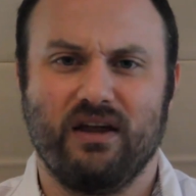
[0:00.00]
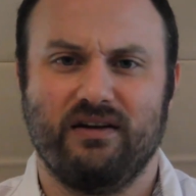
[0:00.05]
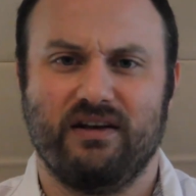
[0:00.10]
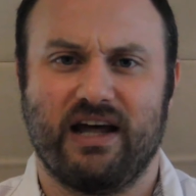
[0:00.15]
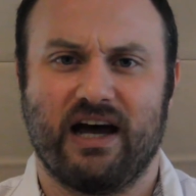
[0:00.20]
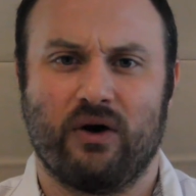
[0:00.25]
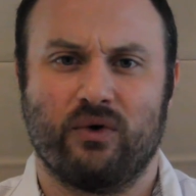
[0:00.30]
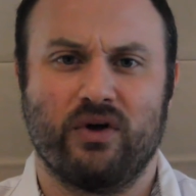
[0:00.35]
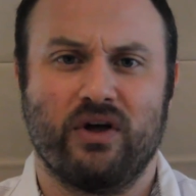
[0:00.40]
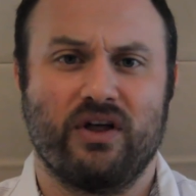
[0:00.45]

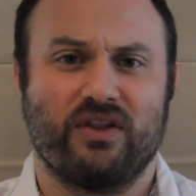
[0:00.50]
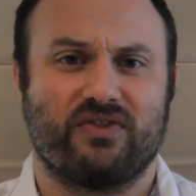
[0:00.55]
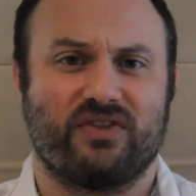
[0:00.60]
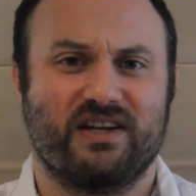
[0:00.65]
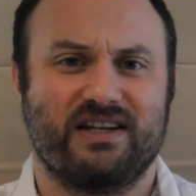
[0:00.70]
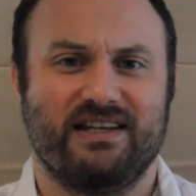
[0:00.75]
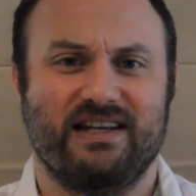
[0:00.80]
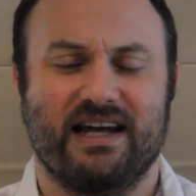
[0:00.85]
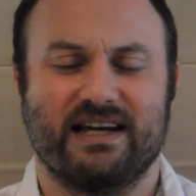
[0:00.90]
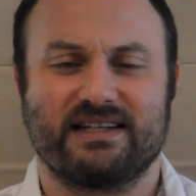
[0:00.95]
Now,
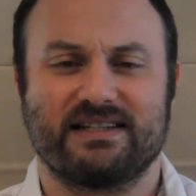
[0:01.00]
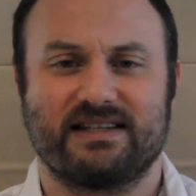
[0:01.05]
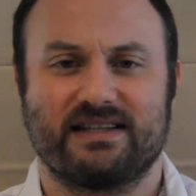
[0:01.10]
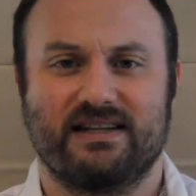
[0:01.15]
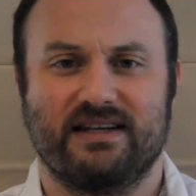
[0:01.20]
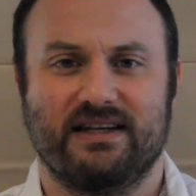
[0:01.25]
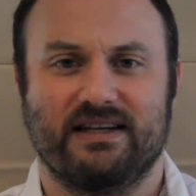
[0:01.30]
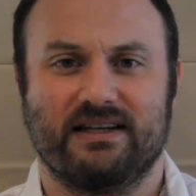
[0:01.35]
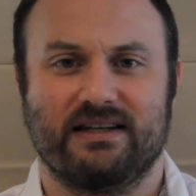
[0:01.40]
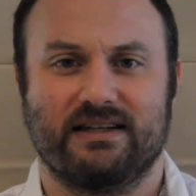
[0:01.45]
the next
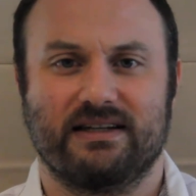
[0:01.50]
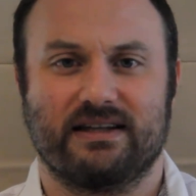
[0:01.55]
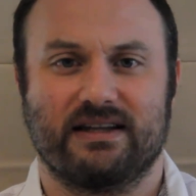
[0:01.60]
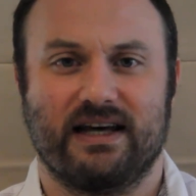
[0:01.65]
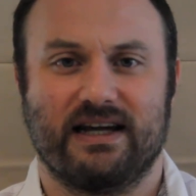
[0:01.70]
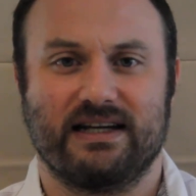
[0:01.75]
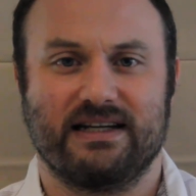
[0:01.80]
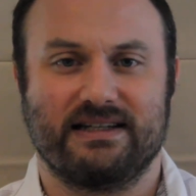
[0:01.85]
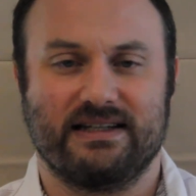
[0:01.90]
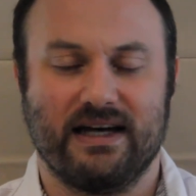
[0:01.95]
thing
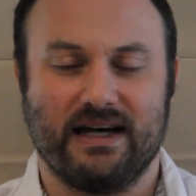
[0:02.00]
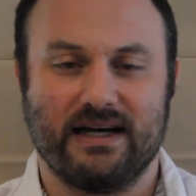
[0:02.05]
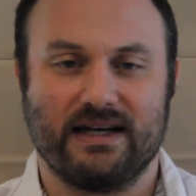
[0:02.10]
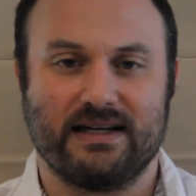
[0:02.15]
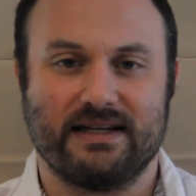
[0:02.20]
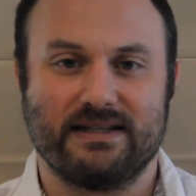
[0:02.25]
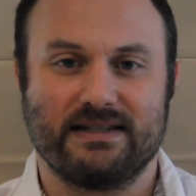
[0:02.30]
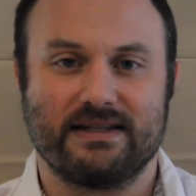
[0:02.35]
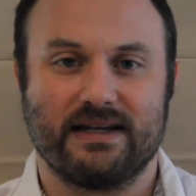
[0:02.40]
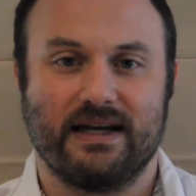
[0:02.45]
that it
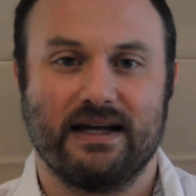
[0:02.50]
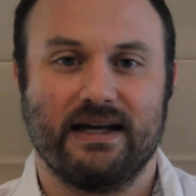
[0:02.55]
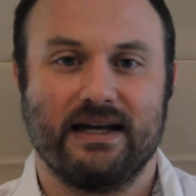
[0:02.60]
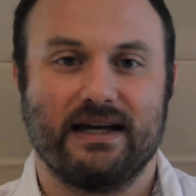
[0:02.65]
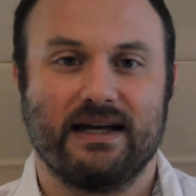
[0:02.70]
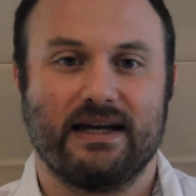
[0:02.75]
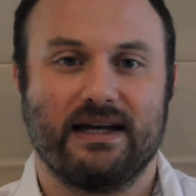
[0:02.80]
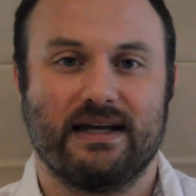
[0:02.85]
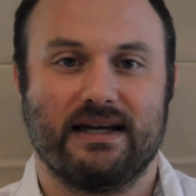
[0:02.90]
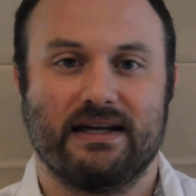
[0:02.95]
does
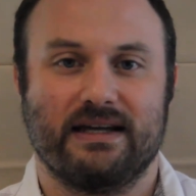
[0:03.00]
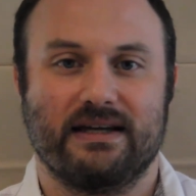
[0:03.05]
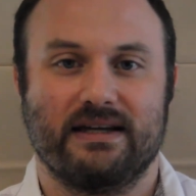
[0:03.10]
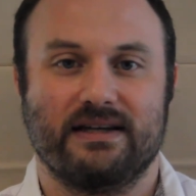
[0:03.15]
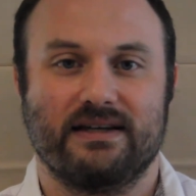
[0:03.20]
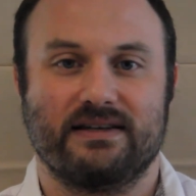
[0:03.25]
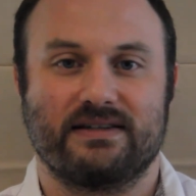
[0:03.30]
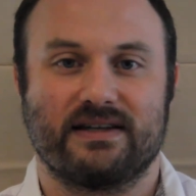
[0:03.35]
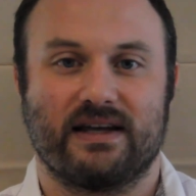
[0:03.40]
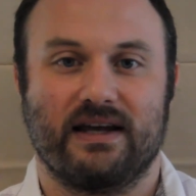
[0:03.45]

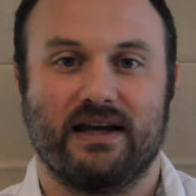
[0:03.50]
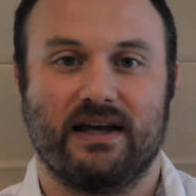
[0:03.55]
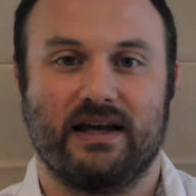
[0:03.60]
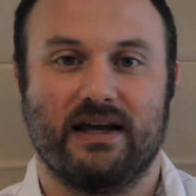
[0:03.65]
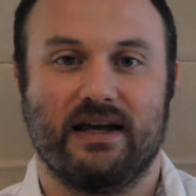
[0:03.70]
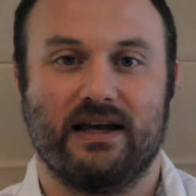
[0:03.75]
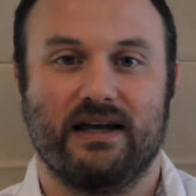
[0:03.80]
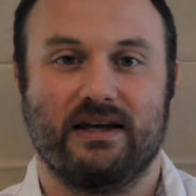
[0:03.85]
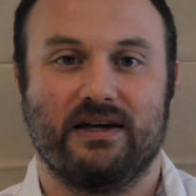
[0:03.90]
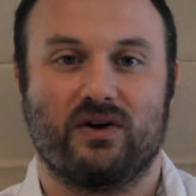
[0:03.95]
is
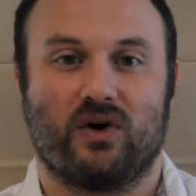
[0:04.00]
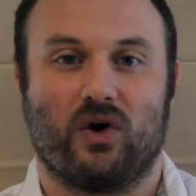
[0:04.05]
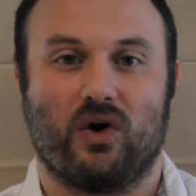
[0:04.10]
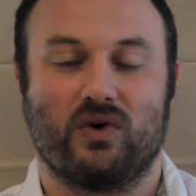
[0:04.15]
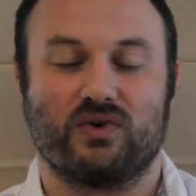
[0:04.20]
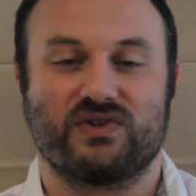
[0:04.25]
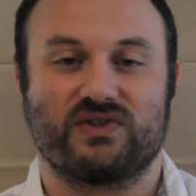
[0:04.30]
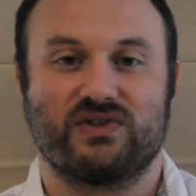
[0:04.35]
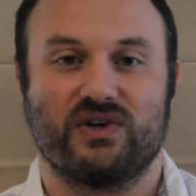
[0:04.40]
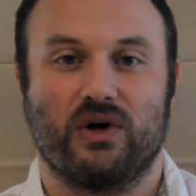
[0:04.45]
it
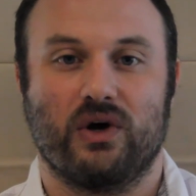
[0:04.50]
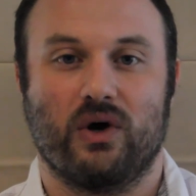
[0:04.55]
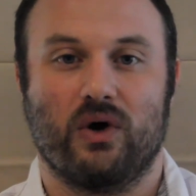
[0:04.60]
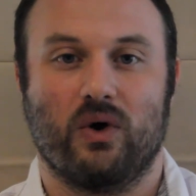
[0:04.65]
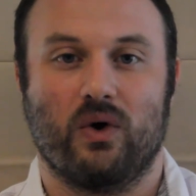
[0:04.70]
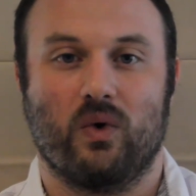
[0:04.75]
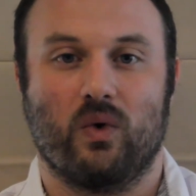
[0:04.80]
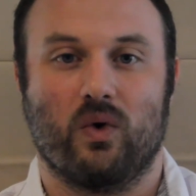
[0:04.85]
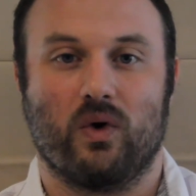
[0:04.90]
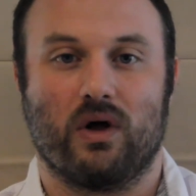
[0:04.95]

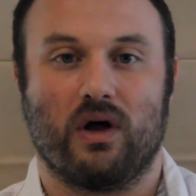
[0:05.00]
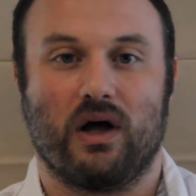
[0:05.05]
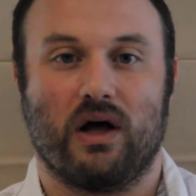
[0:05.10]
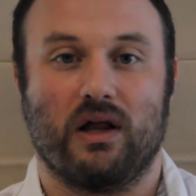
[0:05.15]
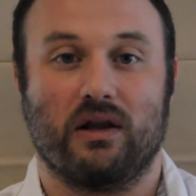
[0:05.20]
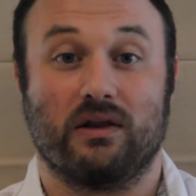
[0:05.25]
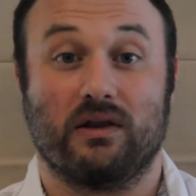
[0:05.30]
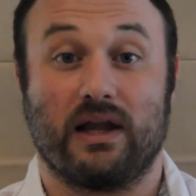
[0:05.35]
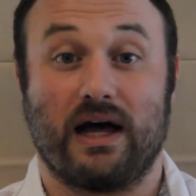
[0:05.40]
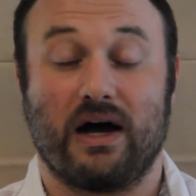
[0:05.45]
also
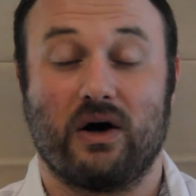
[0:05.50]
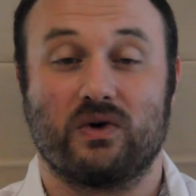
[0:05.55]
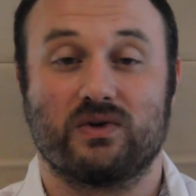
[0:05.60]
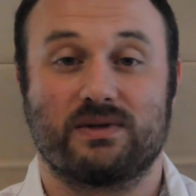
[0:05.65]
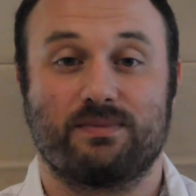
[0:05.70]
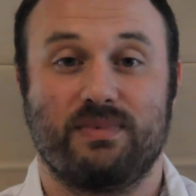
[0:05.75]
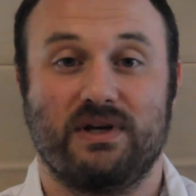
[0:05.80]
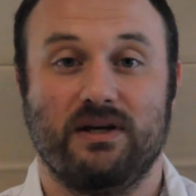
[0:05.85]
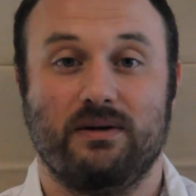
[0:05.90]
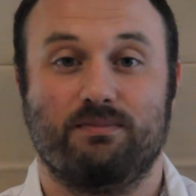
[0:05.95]

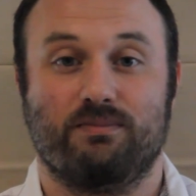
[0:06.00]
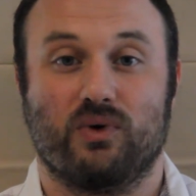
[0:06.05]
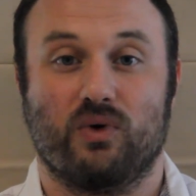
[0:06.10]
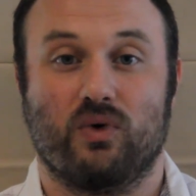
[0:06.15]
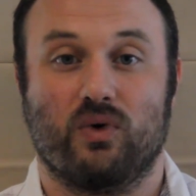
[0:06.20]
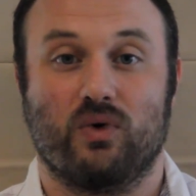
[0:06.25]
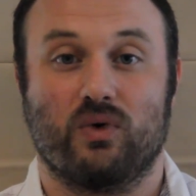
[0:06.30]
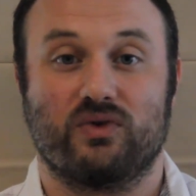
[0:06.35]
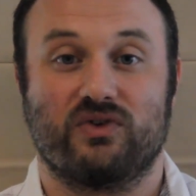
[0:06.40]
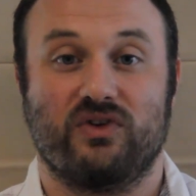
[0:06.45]
allows
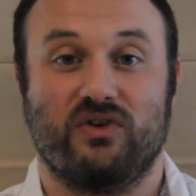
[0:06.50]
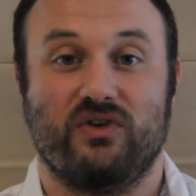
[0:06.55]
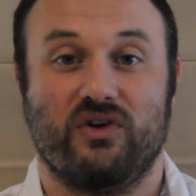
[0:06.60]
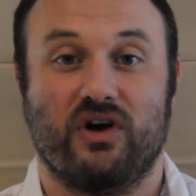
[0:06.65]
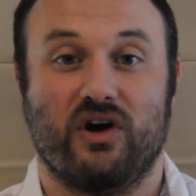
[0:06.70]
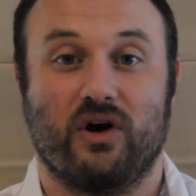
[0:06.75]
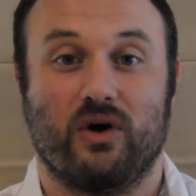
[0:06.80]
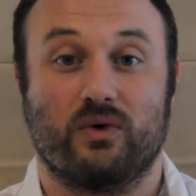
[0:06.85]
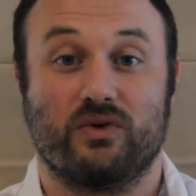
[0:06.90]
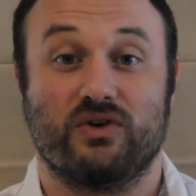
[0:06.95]
people to
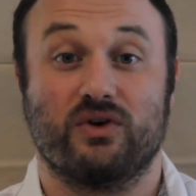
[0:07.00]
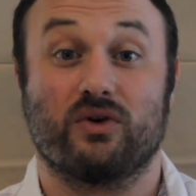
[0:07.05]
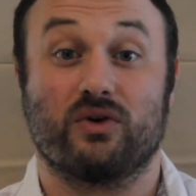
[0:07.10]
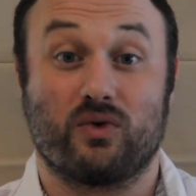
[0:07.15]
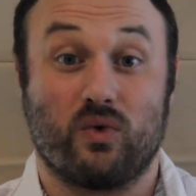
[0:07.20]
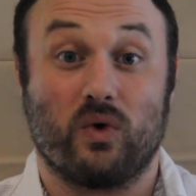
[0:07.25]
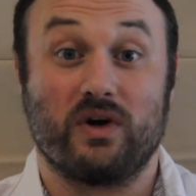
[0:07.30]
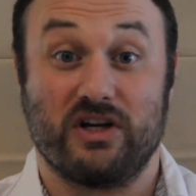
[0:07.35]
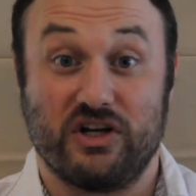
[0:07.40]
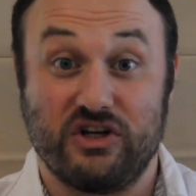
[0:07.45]
know, you're
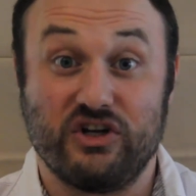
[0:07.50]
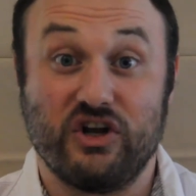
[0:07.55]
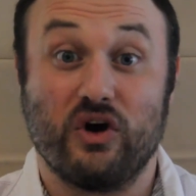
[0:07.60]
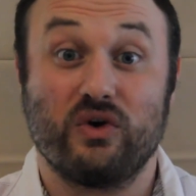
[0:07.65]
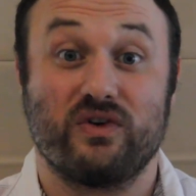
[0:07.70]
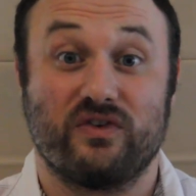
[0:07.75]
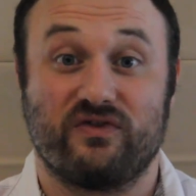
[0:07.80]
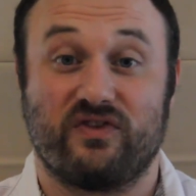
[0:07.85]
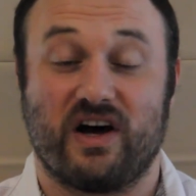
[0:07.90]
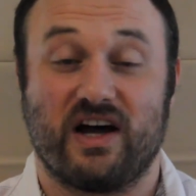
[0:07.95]
going to
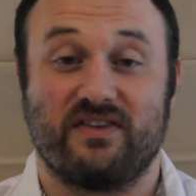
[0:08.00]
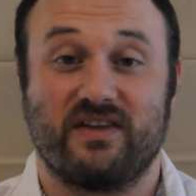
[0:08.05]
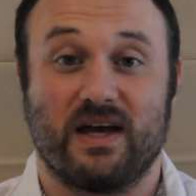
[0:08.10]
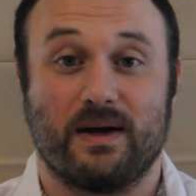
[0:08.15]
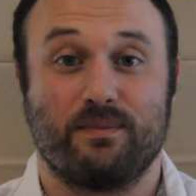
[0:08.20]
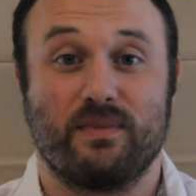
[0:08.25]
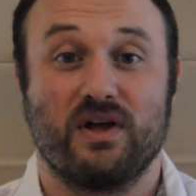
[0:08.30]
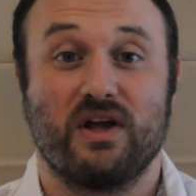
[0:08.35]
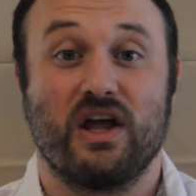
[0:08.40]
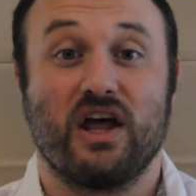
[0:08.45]
notify
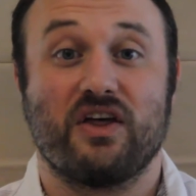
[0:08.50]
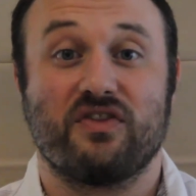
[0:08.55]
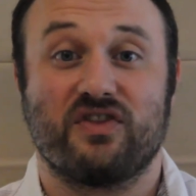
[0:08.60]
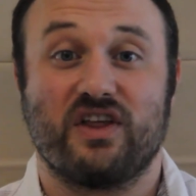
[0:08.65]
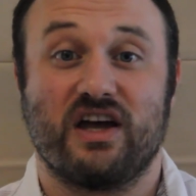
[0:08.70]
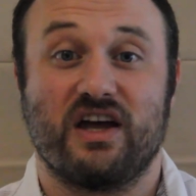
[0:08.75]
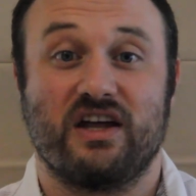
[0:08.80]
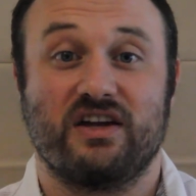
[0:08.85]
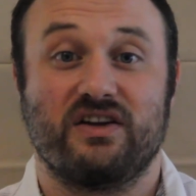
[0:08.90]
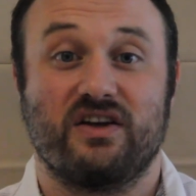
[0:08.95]
them
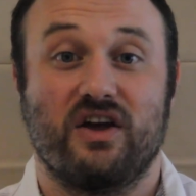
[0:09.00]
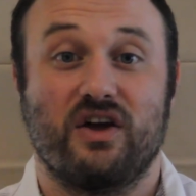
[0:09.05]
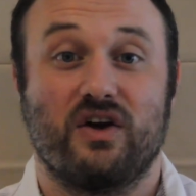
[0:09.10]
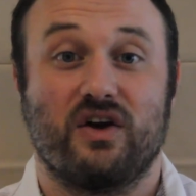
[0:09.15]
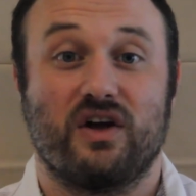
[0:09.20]
that